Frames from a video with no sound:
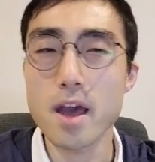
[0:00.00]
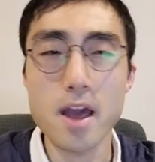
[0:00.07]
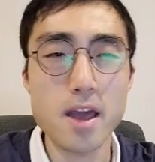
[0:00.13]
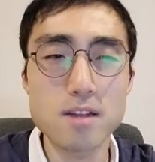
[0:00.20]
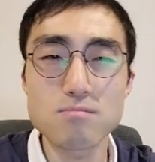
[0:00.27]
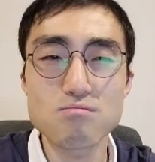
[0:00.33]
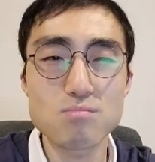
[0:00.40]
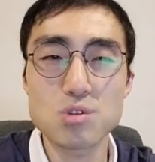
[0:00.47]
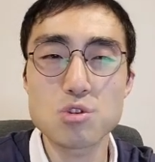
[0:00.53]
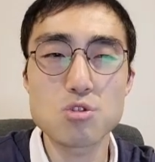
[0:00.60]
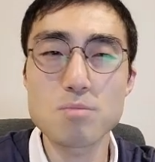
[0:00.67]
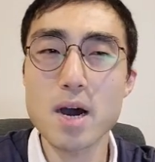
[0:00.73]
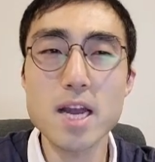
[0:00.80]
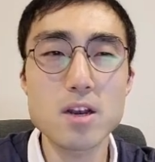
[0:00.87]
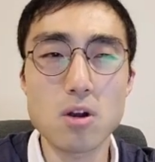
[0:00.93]
And
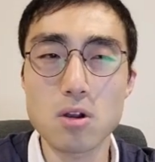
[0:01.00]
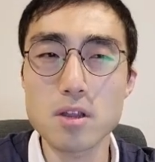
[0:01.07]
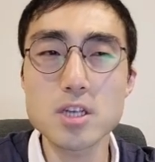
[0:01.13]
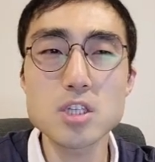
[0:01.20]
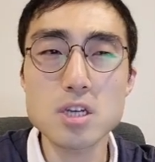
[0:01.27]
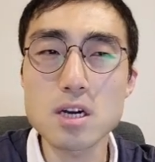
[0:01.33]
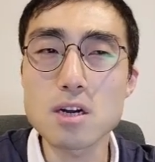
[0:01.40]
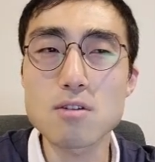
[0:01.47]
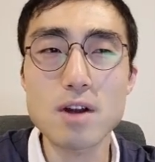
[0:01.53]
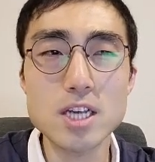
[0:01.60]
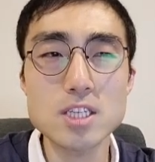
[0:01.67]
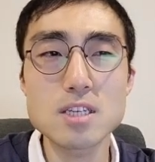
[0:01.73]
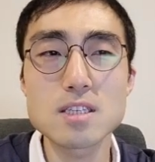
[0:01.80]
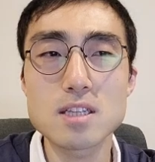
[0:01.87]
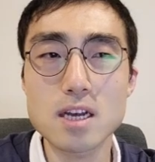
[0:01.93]
to my knowledge,
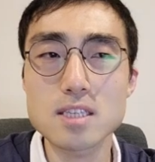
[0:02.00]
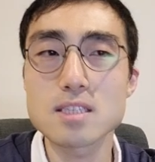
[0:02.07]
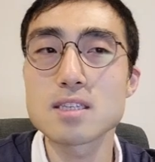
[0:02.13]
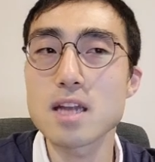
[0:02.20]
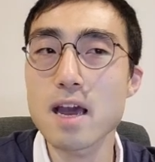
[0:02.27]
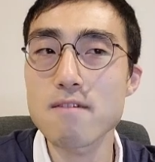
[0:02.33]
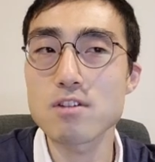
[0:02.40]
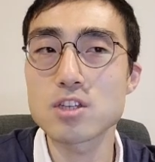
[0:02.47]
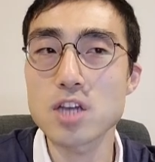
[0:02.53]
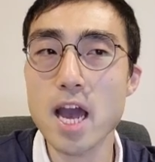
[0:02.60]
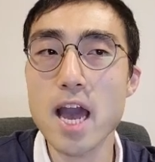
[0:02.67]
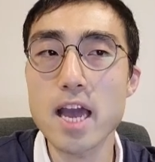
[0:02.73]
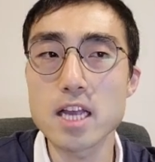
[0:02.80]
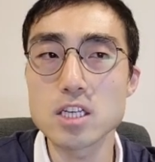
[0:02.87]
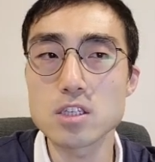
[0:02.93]
aggression doesn't ever
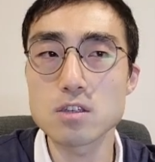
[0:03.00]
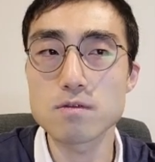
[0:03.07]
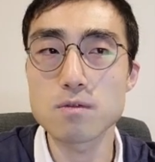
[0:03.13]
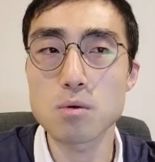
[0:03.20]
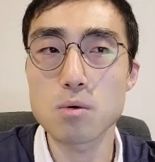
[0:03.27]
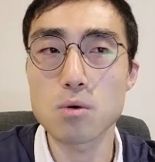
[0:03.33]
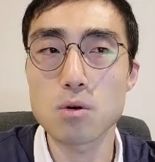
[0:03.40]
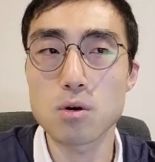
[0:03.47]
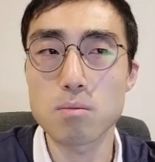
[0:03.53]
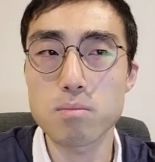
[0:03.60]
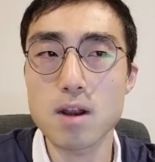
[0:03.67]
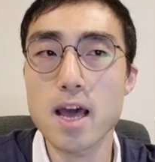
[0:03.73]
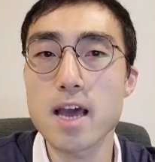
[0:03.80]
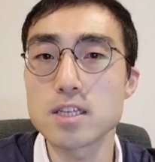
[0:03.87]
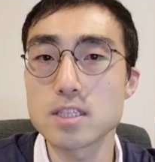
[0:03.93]
change for
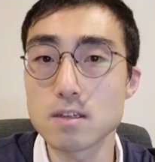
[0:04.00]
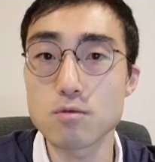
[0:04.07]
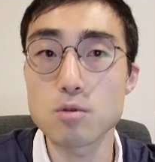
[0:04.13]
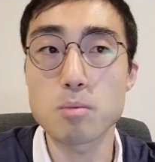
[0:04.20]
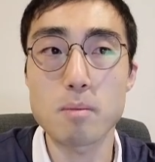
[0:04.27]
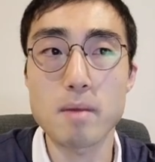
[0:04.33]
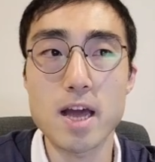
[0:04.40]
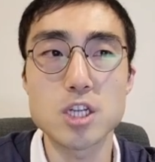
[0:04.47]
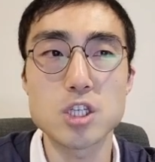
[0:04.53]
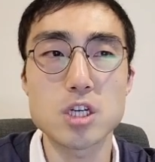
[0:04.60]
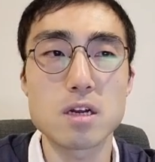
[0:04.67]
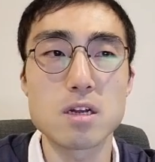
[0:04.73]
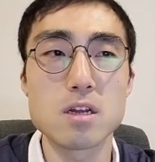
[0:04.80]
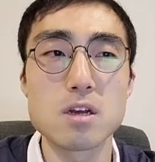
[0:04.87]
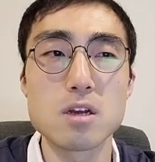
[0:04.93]
players in Football
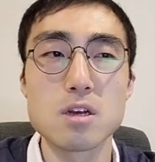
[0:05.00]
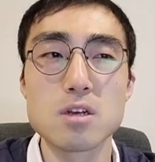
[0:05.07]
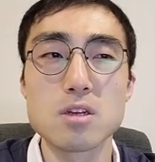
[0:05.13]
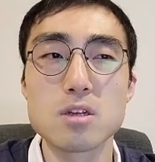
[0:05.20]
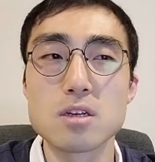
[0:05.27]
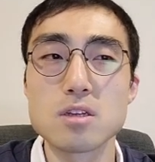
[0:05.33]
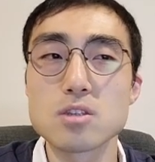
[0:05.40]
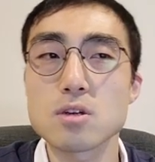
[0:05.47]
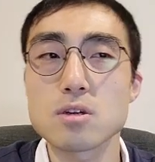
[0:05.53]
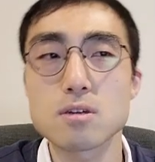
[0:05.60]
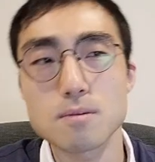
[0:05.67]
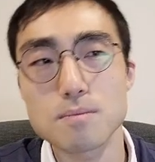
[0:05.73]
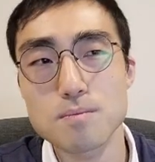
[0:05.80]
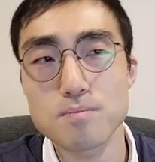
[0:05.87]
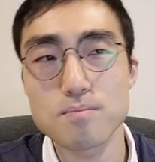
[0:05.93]
Manager.
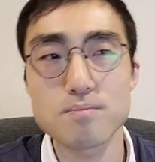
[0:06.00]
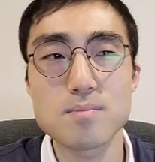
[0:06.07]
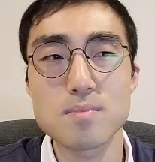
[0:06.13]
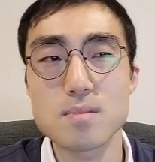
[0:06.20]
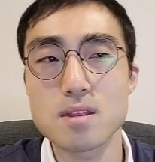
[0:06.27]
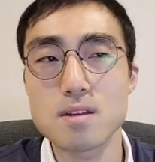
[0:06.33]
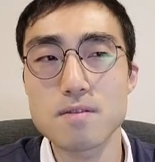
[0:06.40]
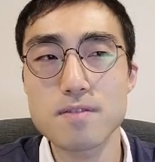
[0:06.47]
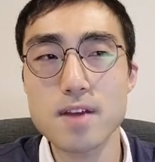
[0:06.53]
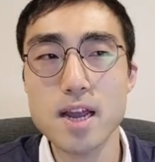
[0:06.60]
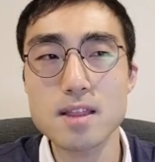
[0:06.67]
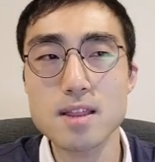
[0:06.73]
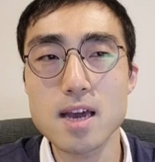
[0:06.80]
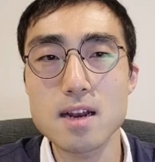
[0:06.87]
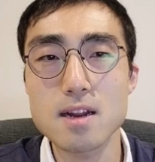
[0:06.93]
So the
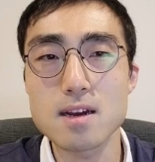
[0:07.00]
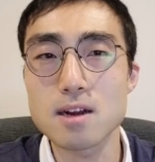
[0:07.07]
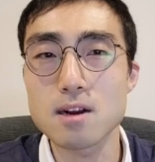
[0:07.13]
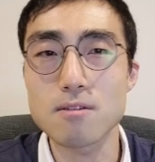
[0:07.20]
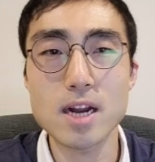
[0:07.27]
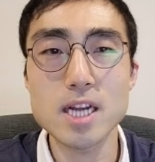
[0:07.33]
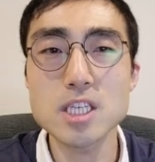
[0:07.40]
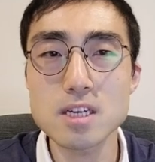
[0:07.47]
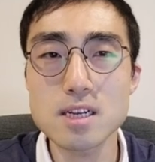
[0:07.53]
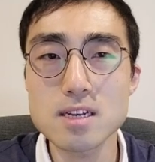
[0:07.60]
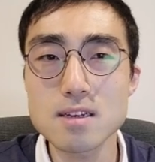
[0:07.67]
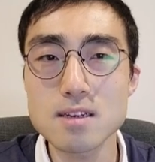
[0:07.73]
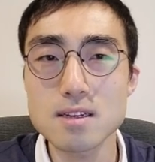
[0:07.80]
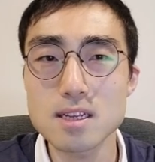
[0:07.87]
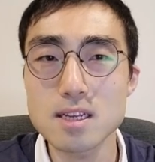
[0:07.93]
fact that
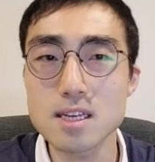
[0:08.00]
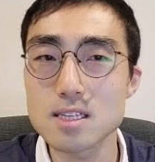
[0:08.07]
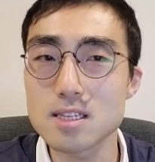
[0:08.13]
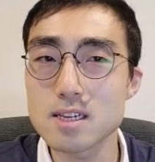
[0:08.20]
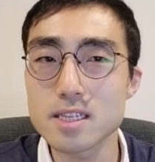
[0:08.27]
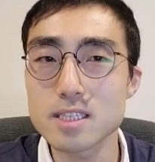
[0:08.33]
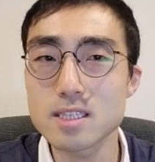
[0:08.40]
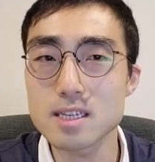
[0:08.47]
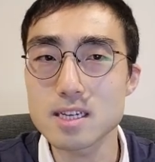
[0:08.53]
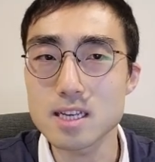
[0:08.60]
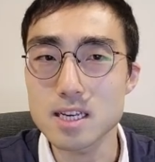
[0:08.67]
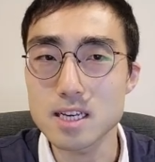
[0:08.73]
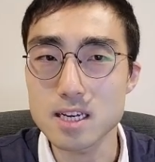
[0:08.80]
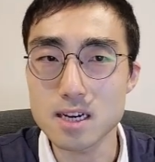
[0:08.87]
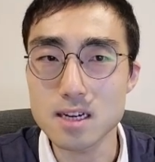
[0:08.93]
aggression is listed
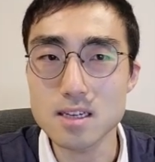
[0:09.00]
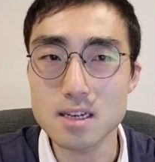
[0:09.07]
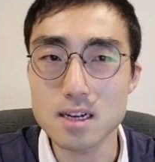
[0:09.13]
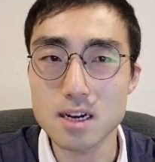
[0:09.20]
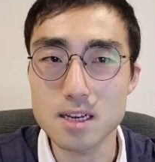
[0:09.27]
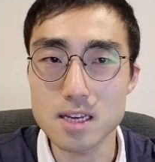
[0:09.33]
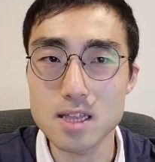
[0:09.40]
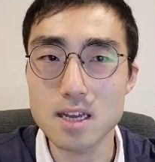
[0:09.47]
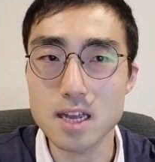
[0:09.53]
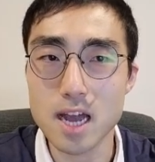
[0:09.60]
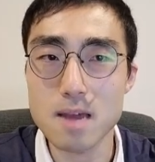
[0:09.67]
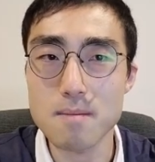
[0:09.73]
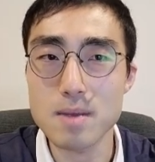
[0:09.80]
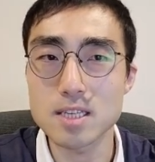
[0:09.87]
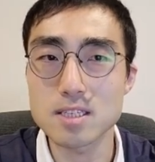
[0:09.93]
here in the
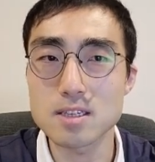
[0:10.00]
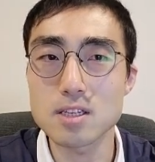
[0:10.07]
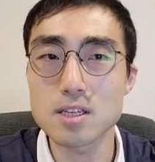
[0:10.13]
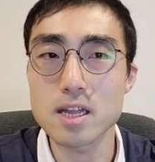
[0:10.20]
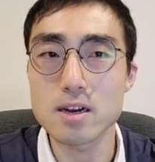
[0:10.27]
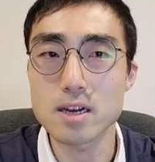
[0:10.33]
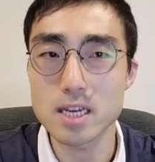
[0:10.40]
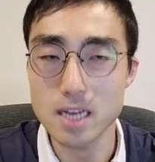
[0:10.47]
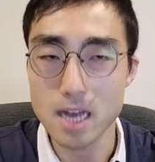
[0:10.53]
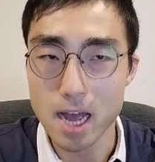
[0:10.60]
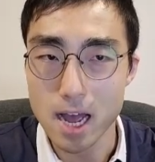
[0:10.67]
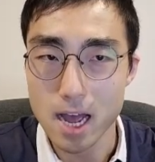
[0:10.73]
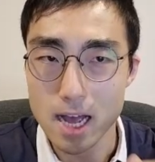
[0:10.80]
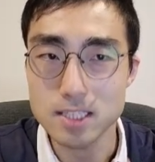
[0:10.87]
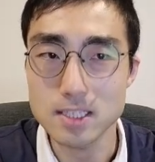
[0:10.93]
game as
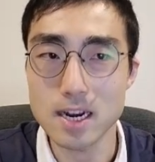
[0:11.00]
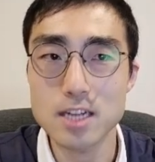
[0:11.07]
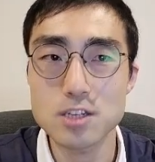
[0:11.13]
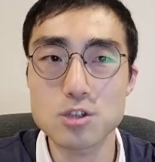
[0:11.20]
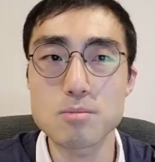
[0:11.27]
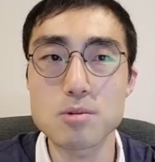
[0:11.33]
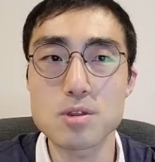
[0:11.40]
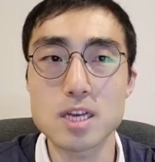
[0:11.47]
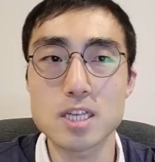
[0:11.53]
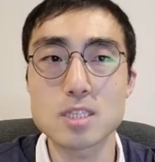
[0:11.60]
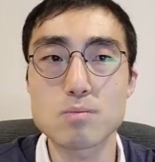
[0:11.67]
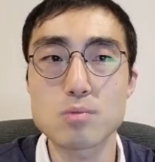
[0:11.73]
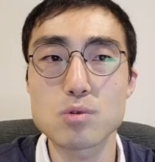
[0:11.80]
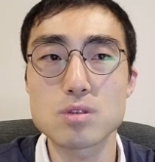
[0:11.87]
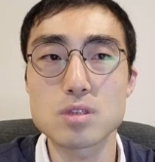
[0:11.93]
an attribute
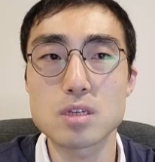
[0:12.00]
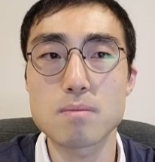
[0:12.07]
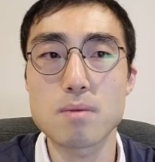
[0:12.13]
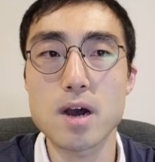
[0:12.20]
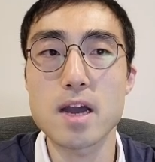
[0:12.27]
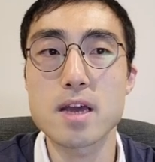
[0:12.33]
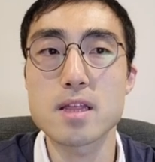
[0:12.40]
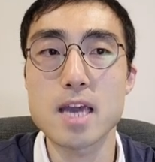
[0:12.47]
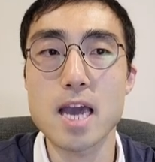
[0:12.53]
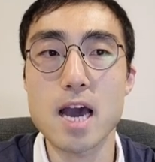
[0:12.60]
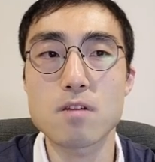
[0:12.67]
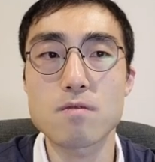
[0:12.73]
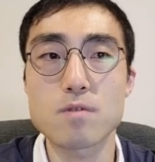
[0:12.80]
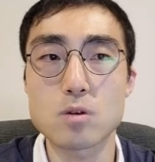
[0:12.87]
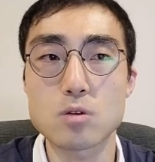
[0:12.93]
that's boosted by the
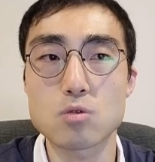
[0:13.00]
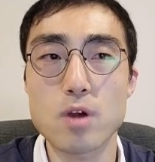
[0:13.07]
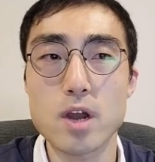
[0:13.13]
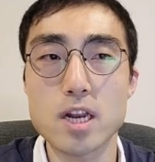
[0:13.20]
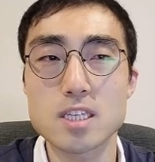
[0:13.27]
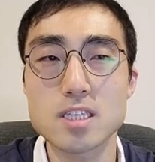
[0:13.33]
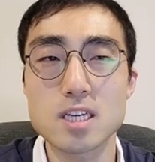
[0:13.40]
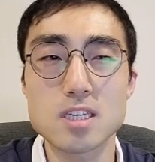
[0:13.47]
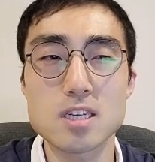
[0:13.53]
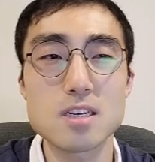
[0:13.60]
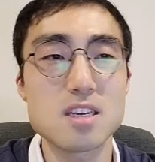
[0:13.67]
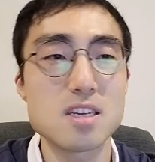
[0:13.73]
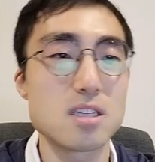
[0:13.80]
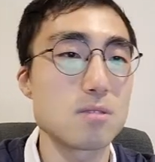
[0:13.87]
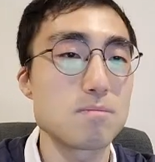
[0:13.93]
outfield training
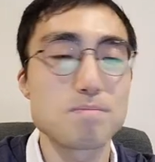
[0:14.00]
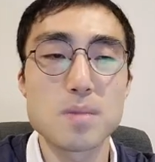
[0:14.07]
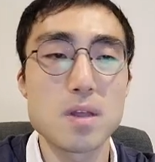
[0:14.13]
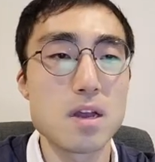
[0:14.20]
session is